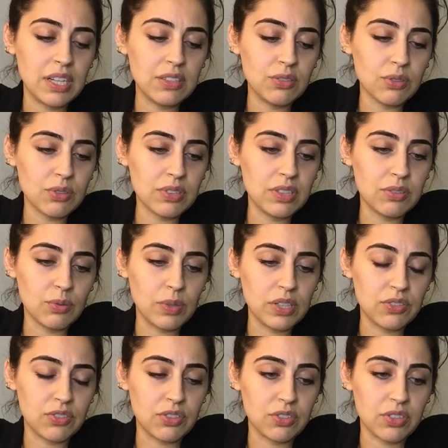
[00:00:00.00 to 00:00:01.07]
And you don't need to
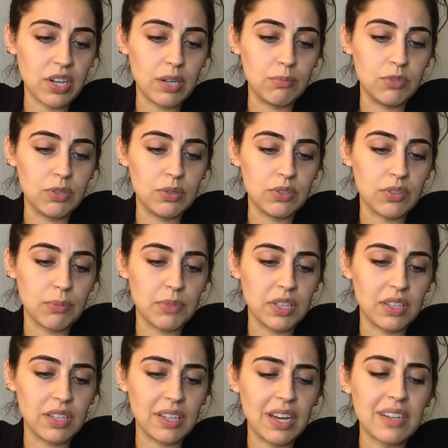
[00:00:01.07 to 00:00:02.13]
waste your time doing something
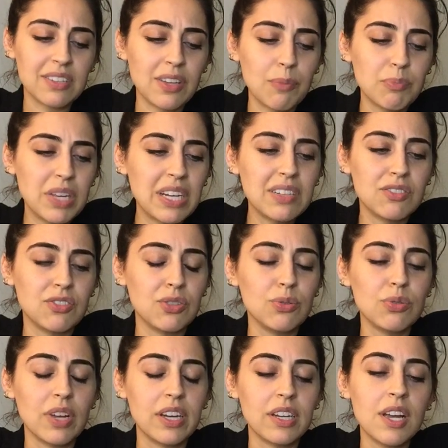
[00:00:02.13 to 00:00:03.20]
like that. Because I'm getting
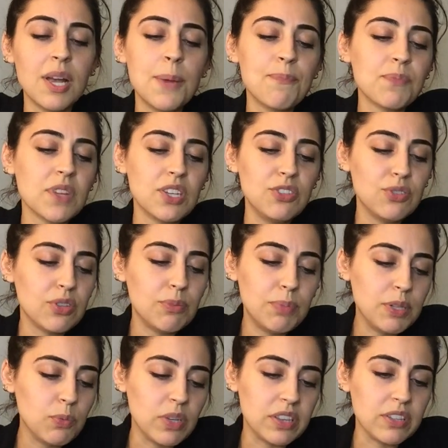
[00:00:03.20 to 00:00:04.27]
too, like, you could
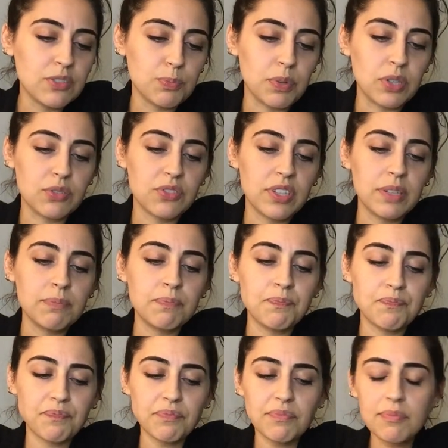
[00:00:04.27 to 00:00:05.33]
be with this person
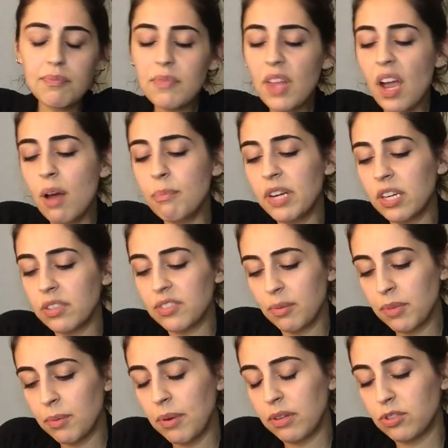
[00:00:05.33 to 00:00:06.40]
I'm hearing
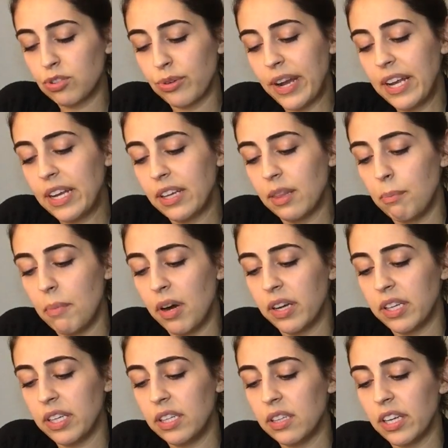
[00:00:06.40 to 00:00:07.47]
something about training the
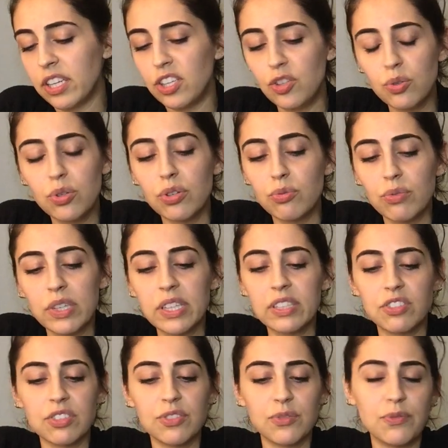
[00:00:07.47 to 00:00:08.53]
monkey. Like you could really
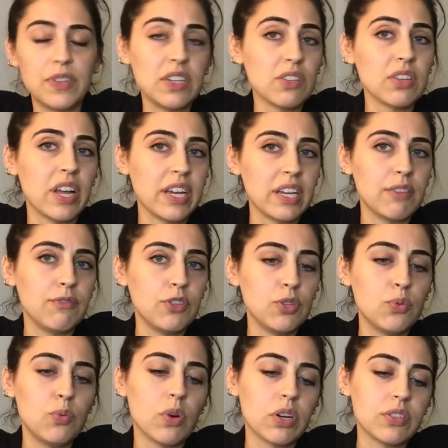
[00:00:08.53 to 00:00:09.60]
just feel like if
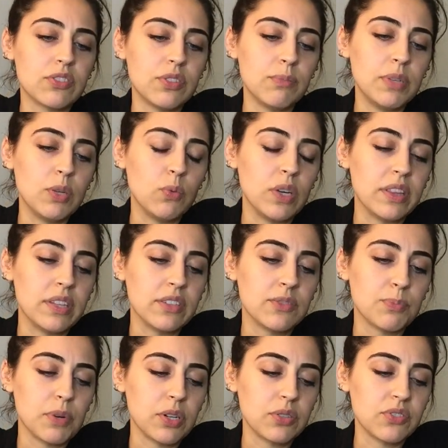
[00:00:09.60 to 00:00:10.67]
you were to be with this
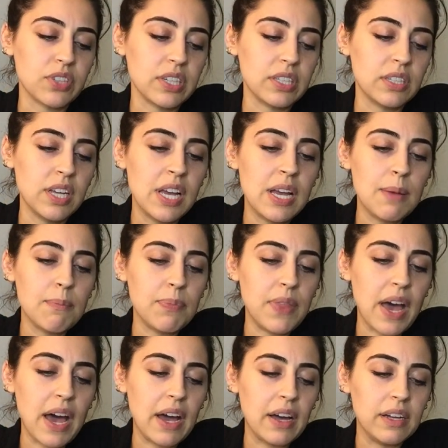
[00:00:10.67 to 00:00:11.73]
person
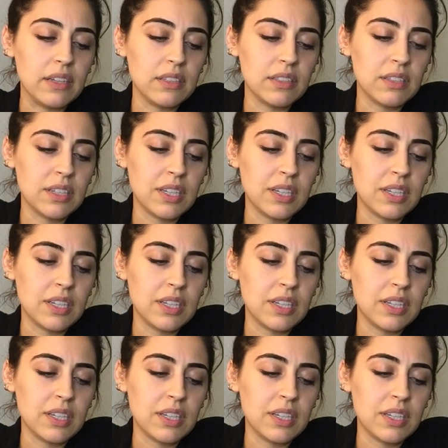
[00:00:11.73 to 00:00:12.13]
that